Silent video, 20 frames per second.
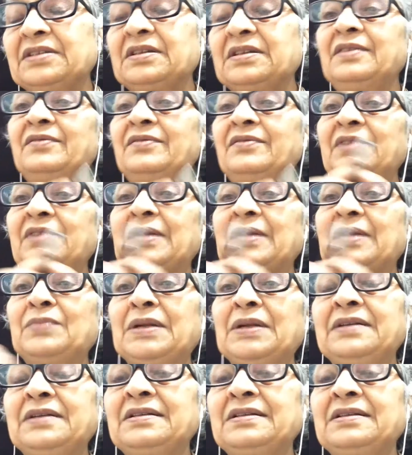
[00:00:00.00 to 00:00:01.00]
1
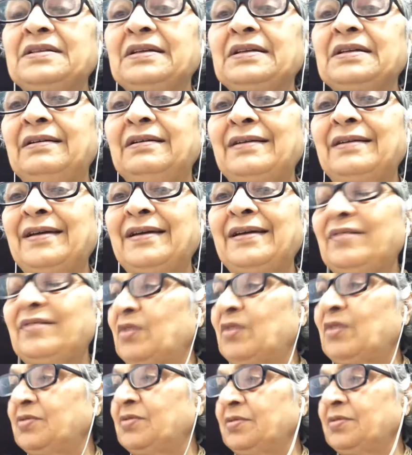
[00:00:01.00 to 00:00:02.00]
minute I want
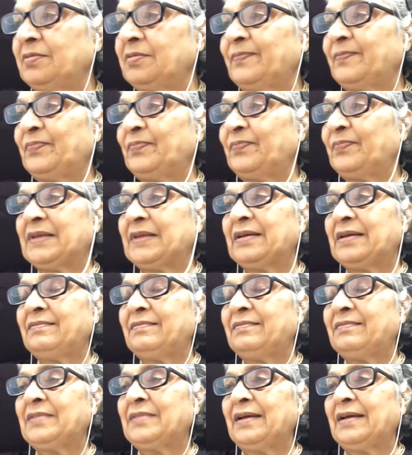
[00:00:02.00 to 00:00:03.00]
to,
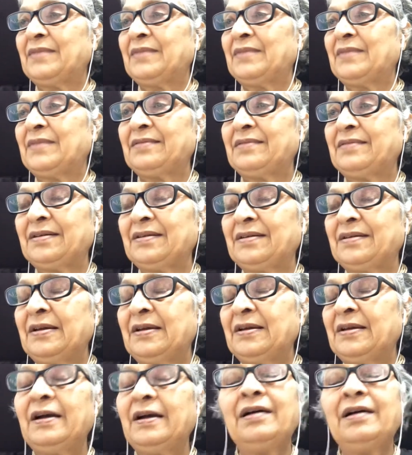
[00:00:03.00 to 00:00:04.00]
I mean,
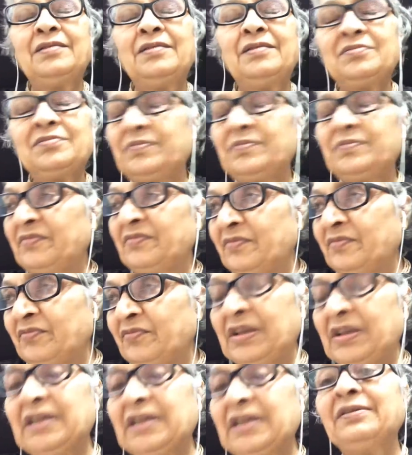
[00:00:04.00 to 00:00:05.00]

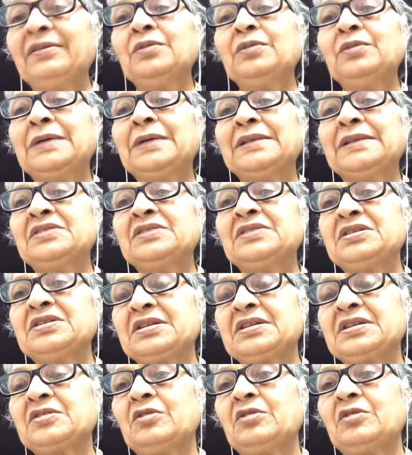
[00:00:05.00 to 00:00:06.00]
Vidyavadhu Mataji
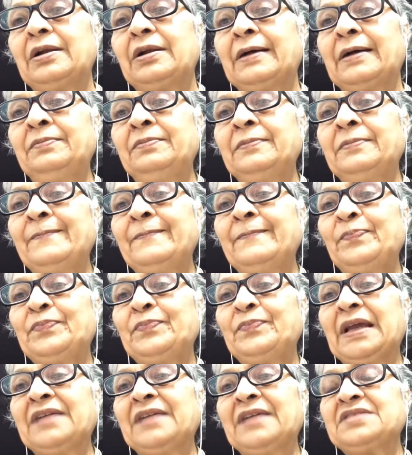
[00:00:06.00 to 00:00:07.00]
just called up
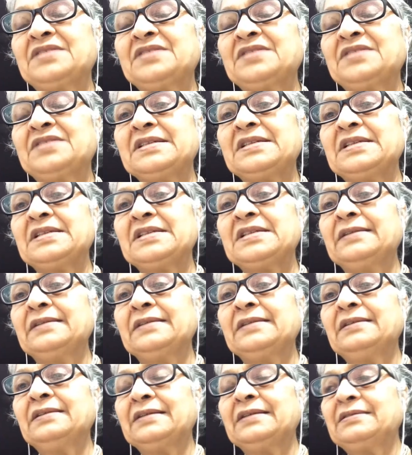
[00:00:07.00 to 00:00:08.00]
and she said
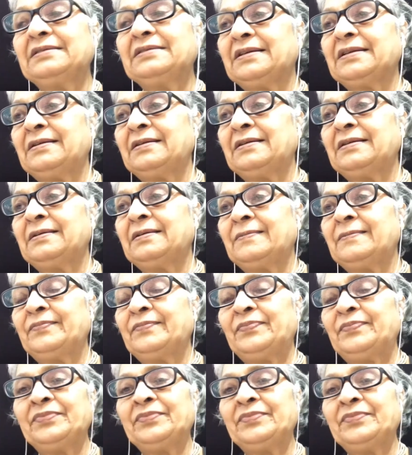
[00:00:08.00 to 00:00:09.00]
that
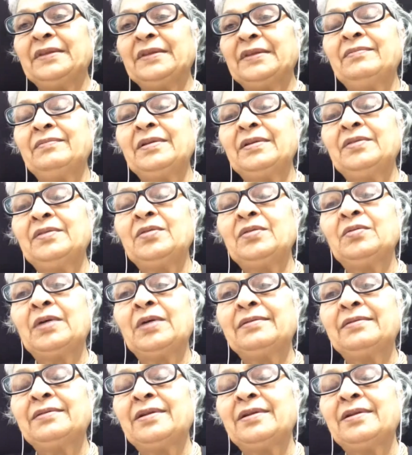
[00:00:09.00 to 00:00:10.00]
you are
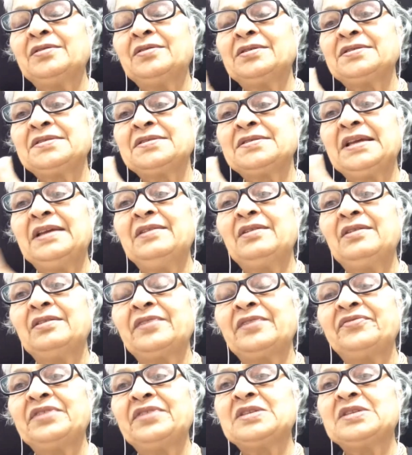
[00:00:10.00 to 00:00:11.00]
not seen on the
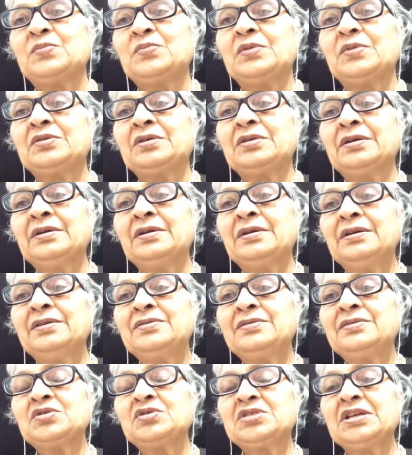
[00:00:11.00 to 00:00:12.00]
Facebook. So
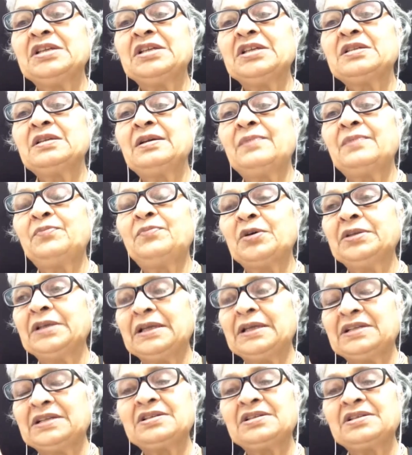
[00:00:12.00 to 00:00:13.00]
she is, poor thing,
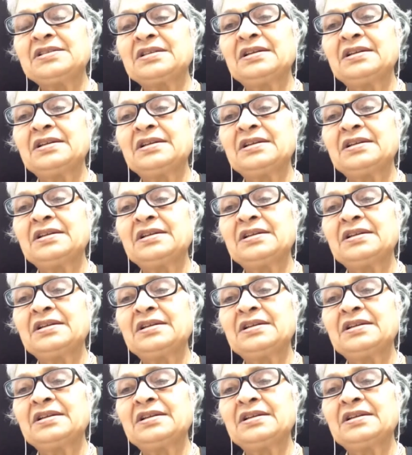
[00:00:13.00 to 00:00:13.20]
she's really